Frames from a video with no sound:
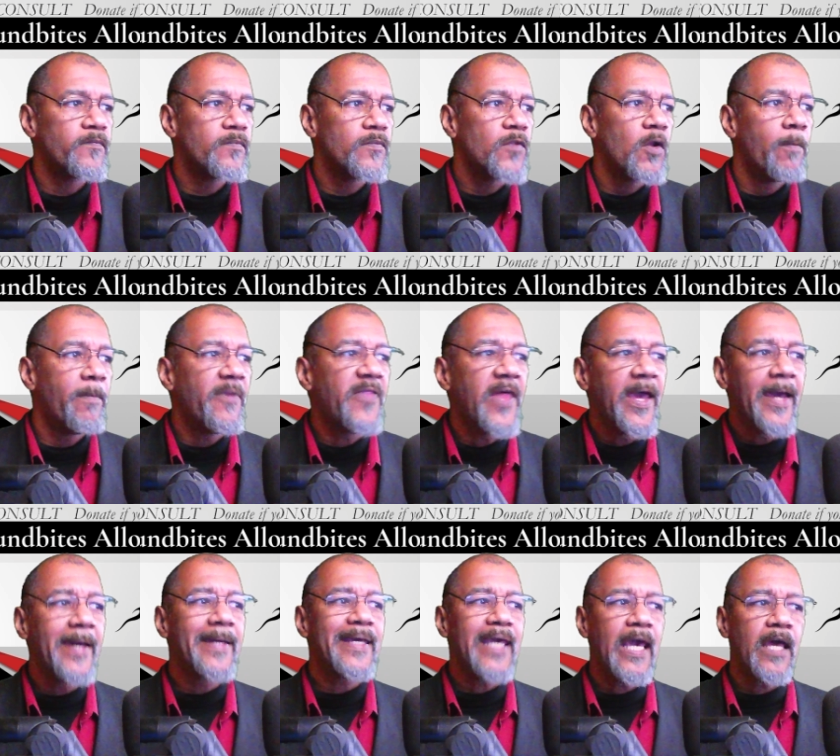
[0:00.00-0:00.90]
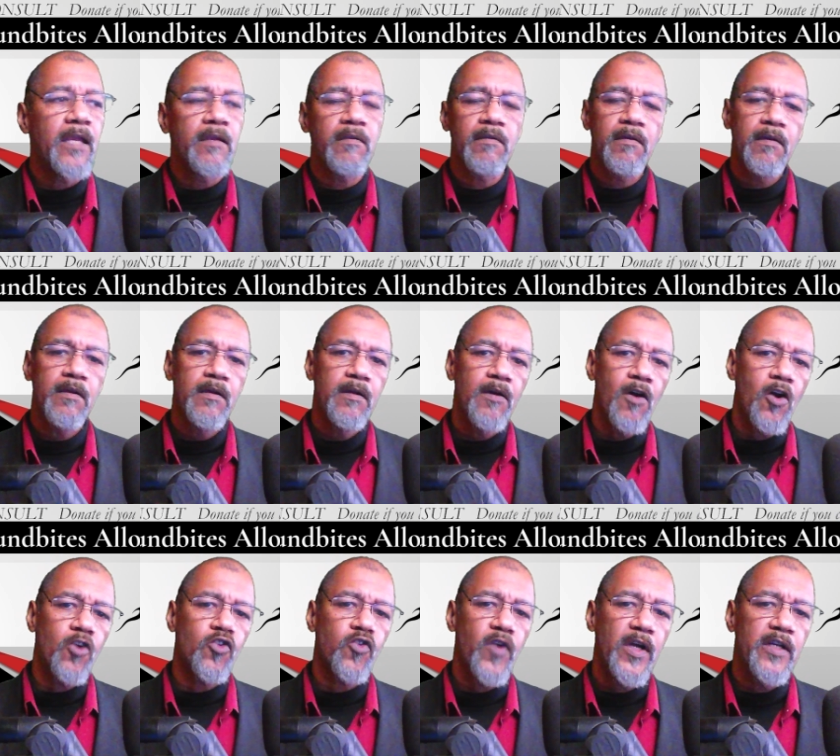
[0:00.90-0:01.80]
But they again are
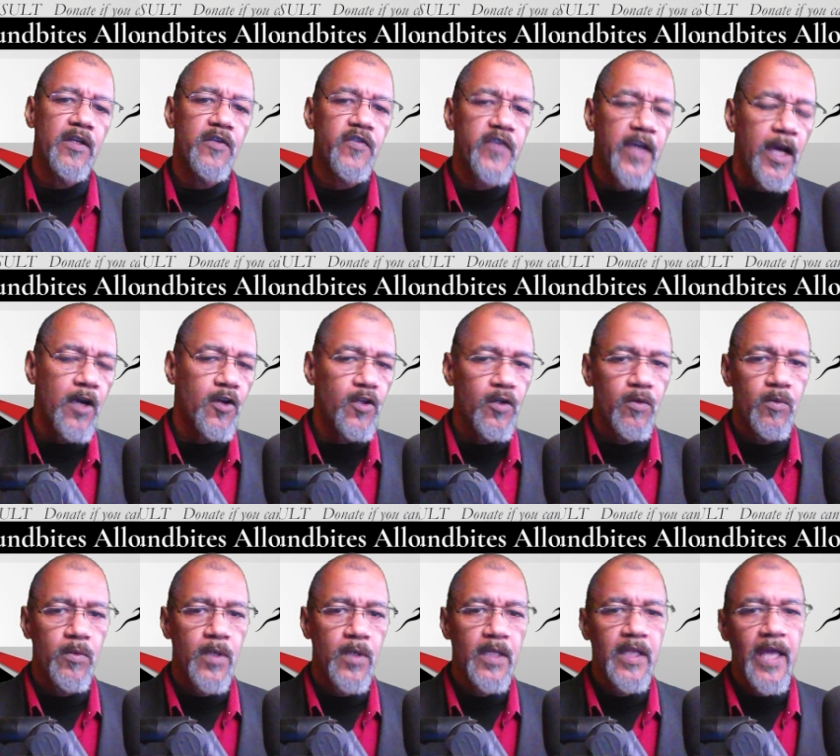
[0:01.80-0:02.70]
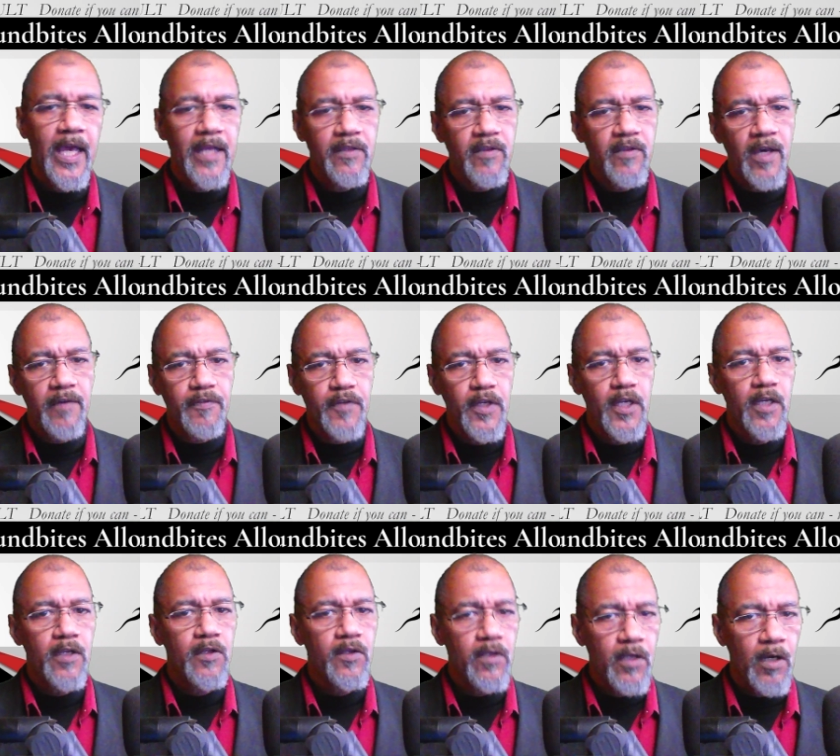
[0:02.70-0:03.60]
trying to scare you. And the ATF
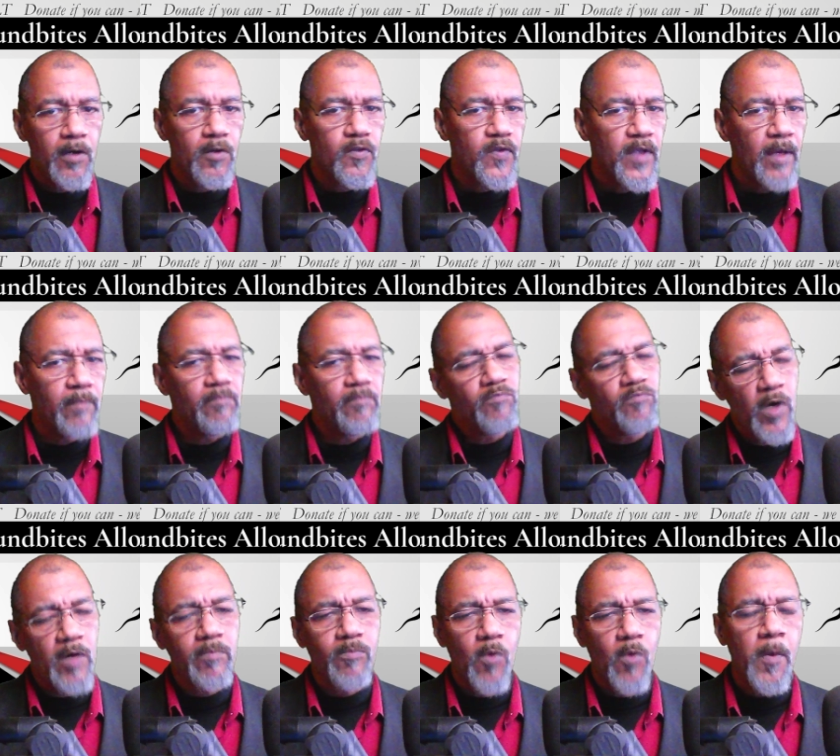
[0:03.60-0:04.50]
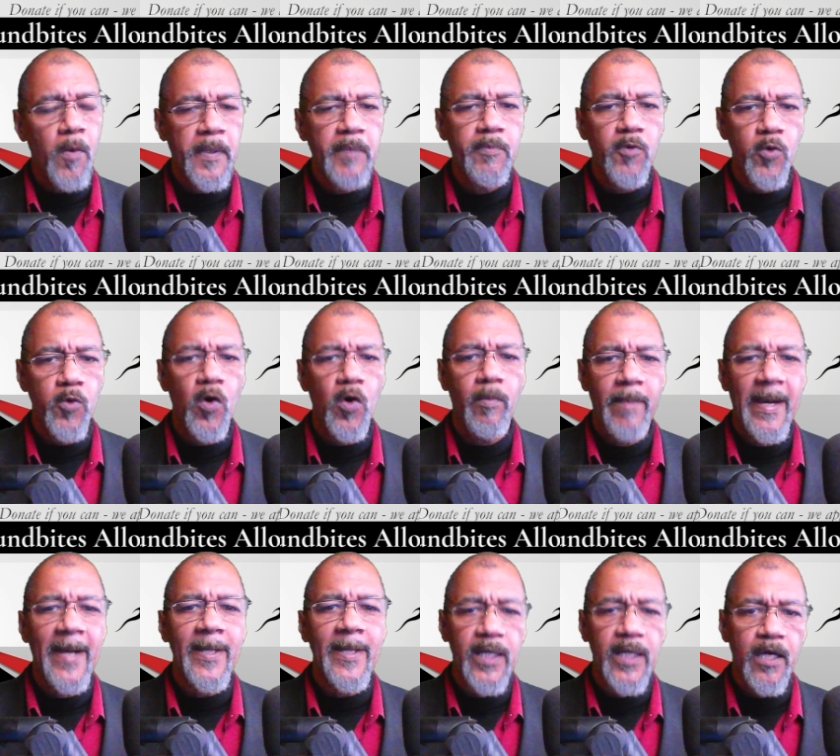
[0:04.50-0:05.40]
knows that, well, more people know
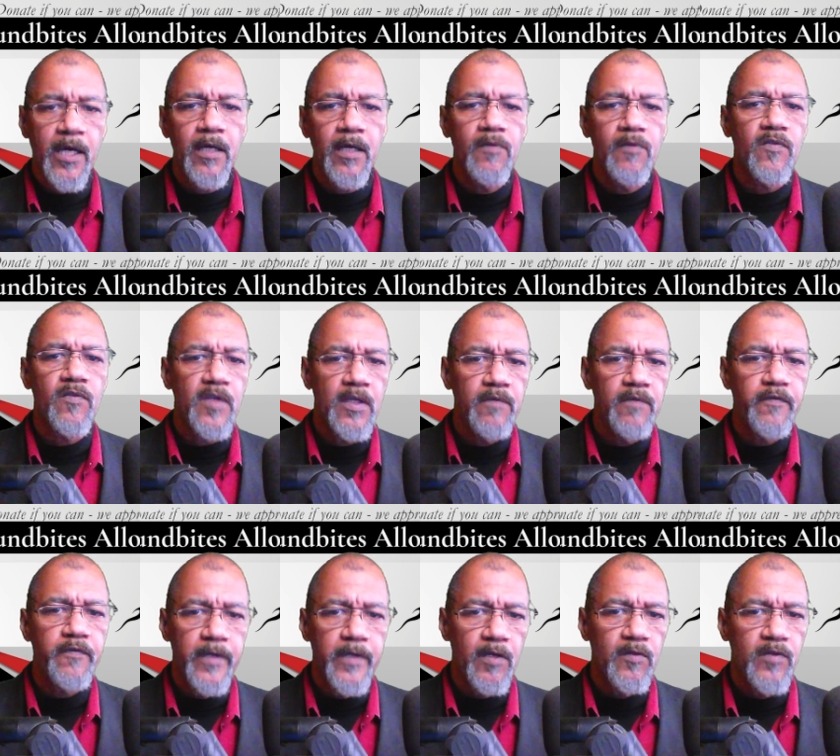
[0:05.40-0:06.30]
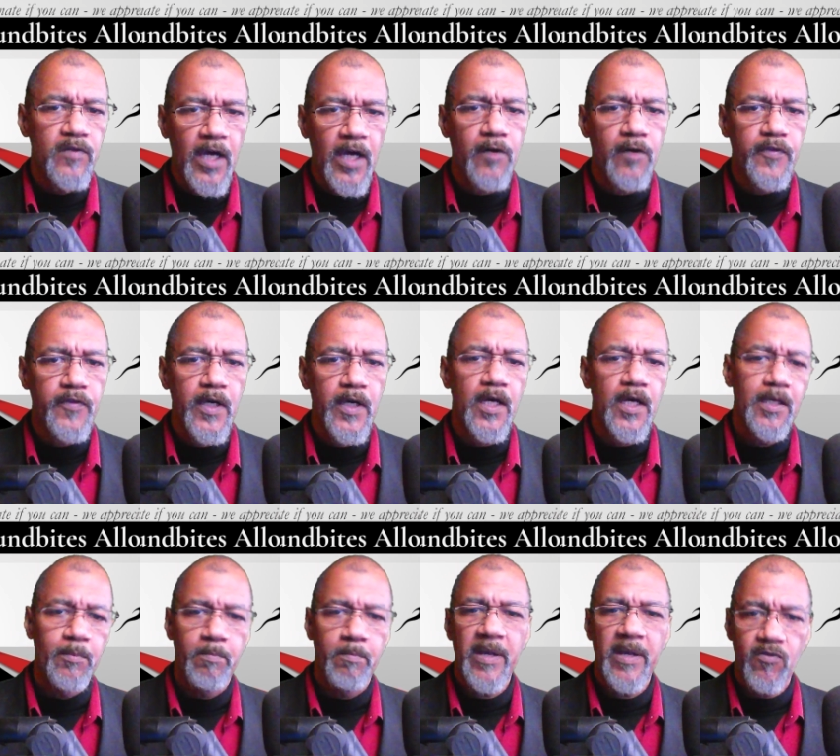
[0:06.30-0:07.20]
about guns in Philadelphia,
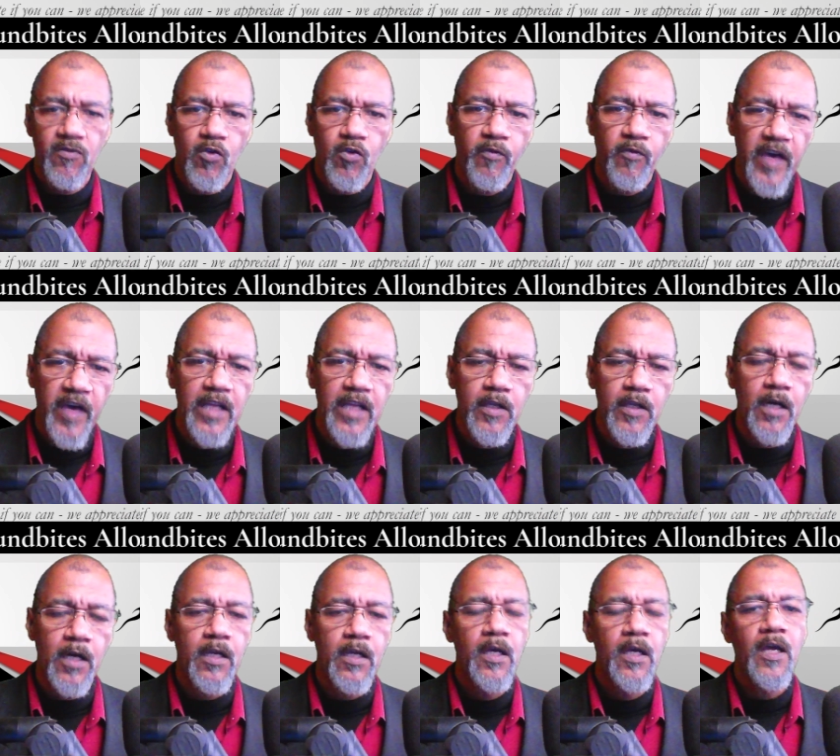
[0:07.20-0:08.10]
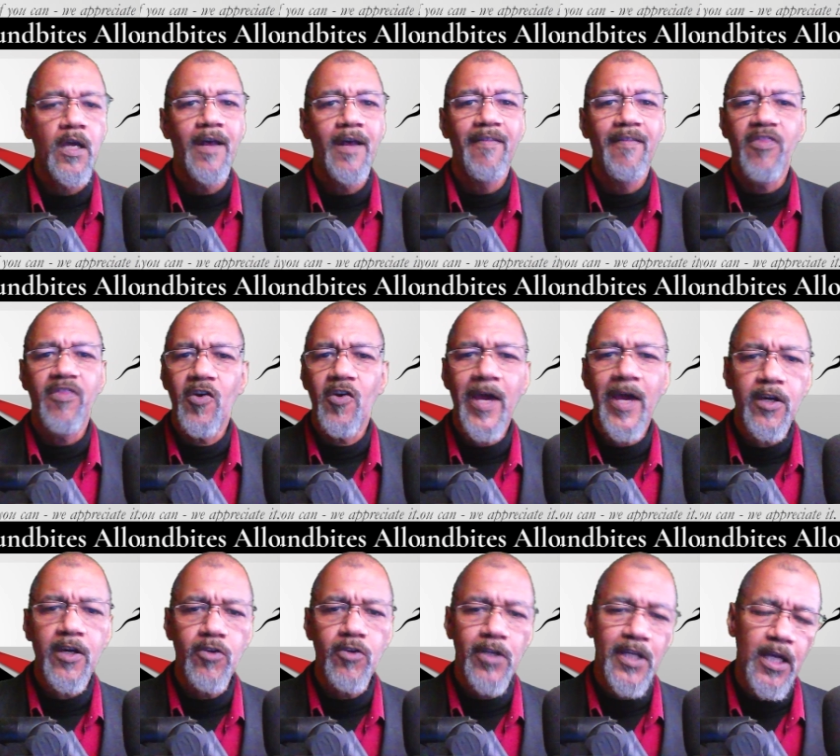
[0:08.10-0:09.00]
in Pennsylvania. They're not
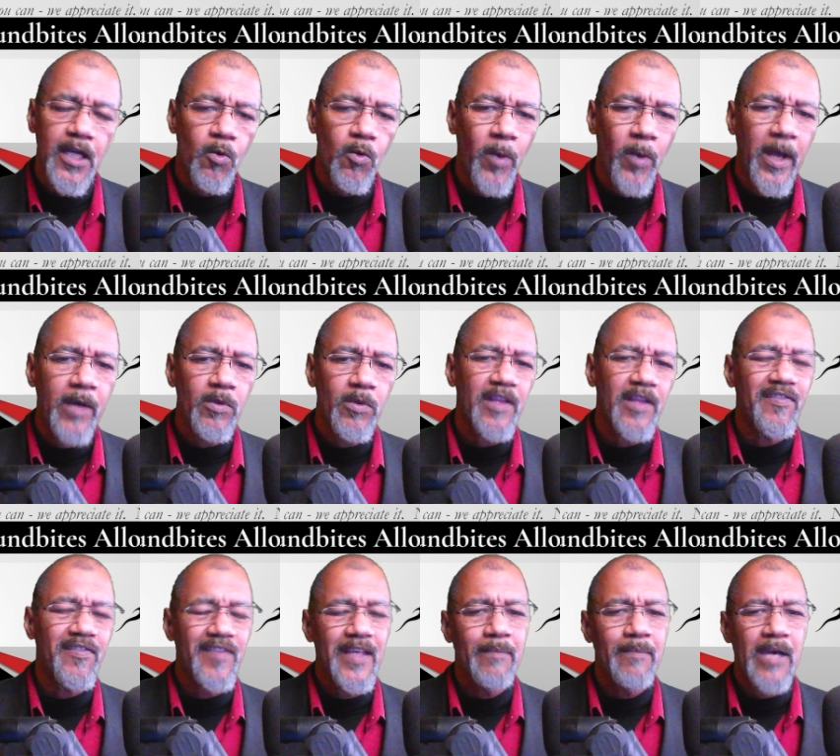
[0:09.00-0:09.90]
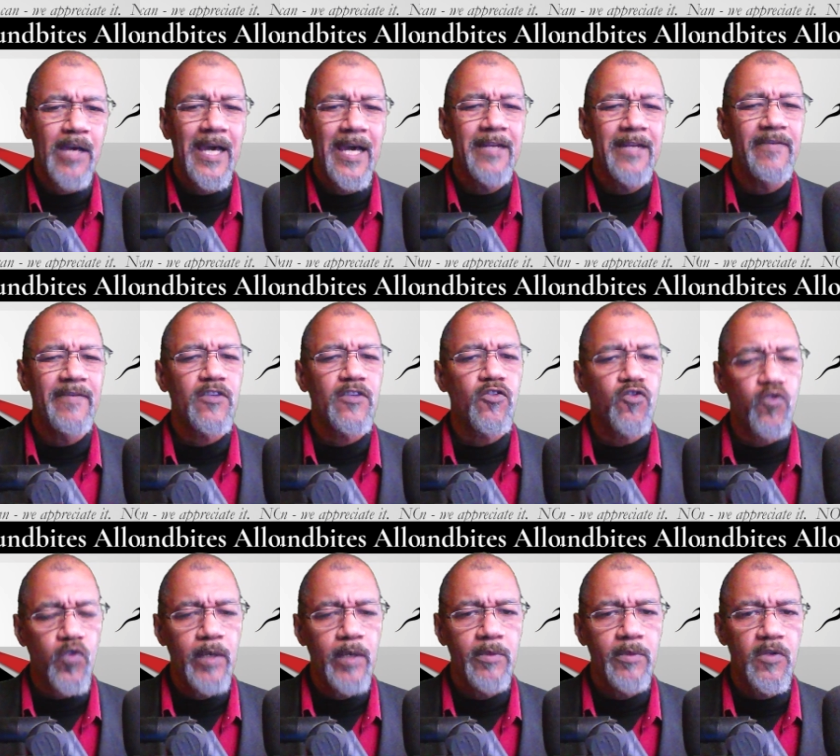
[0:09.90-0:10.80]
going to get away with the same kind of
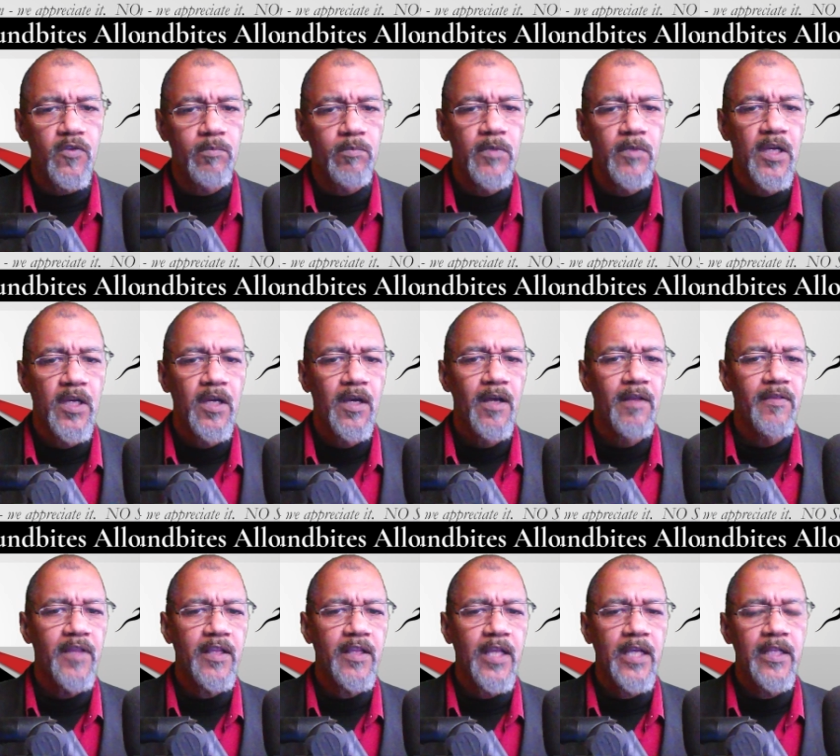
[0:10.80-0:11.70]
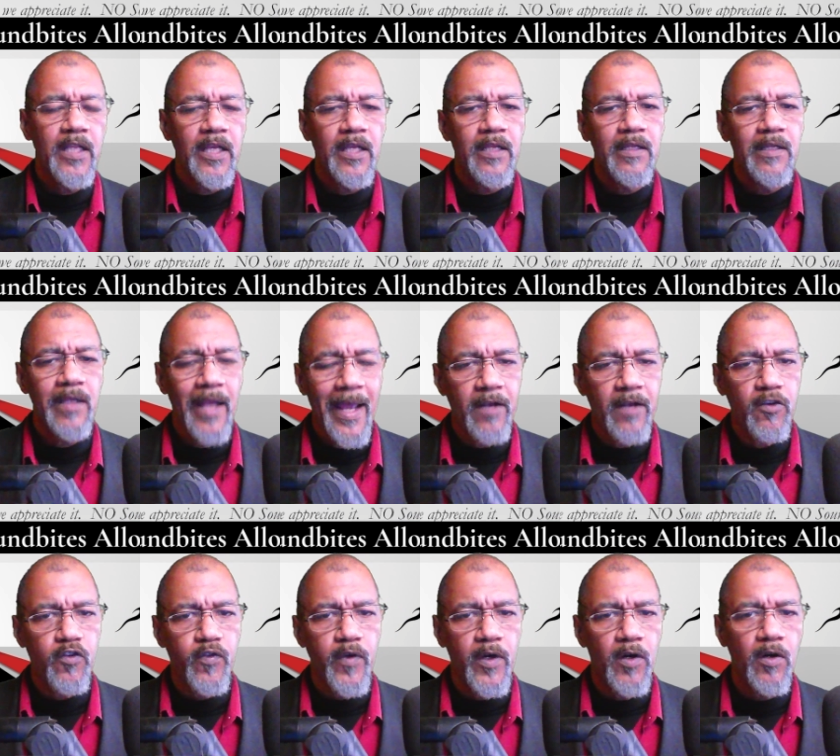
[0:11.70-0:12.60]
extremism that they did in
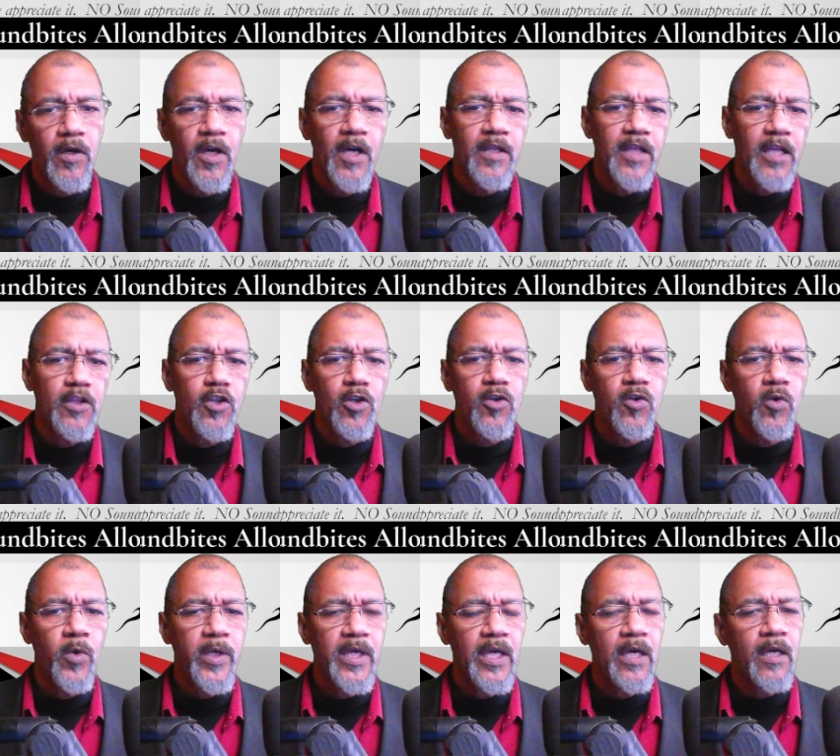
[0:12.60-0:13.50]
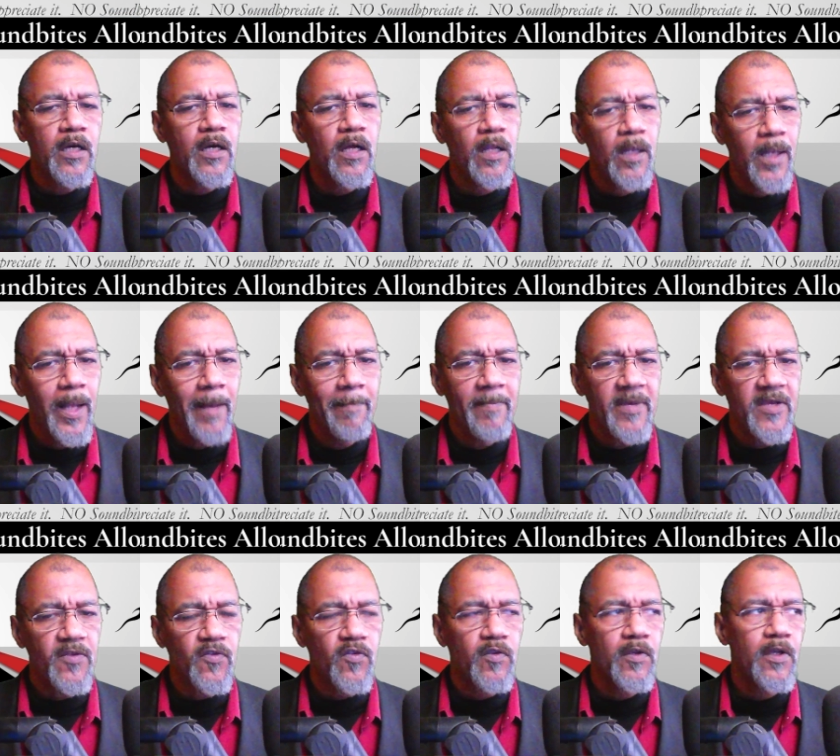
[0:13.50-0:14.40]
Nashville that they're doing in Columbus.